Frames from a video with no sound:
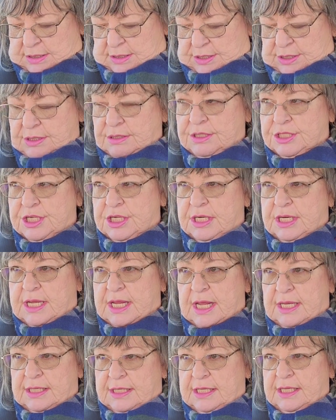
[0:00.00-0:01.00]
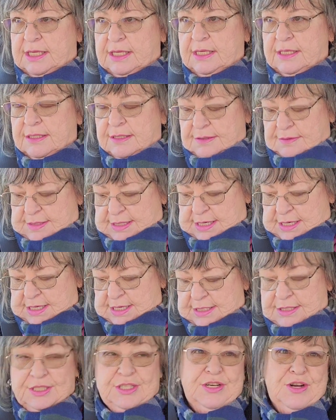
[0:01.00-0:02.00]
You should get the
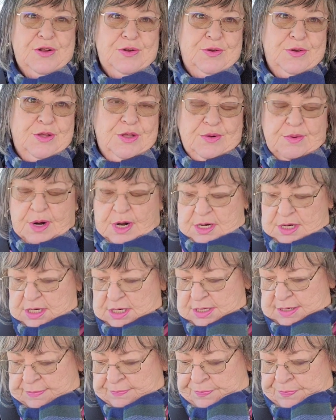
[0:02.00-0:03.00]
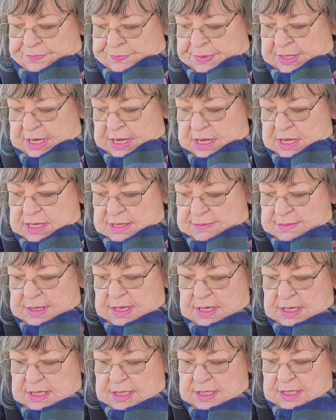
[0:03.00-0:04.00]
earrings. You know who you are. Um,